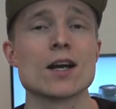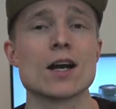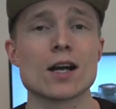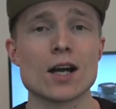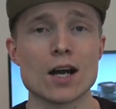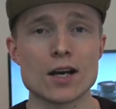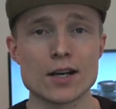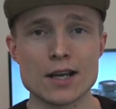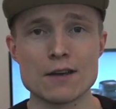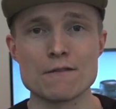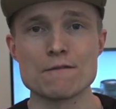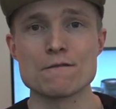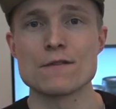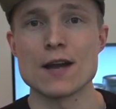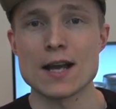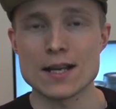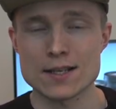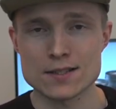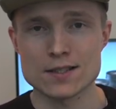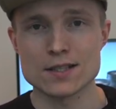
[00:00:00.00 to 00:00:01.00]
kind of
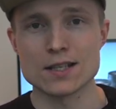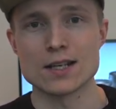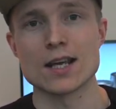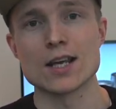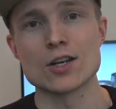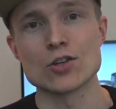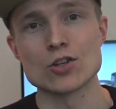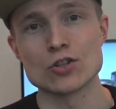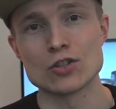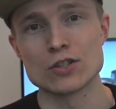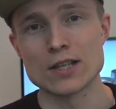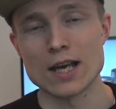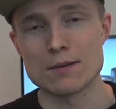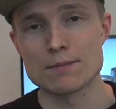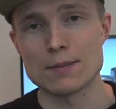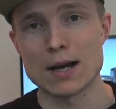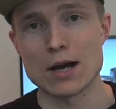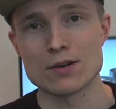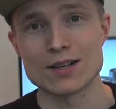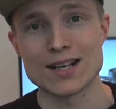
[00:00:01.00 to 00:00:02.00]
invested in Z
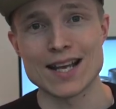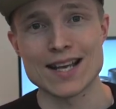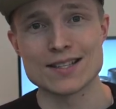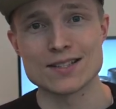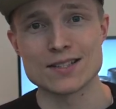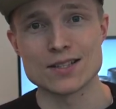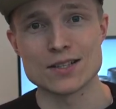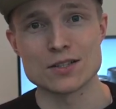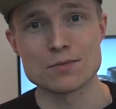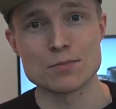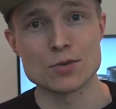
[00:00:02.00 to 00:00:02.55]
mount lenses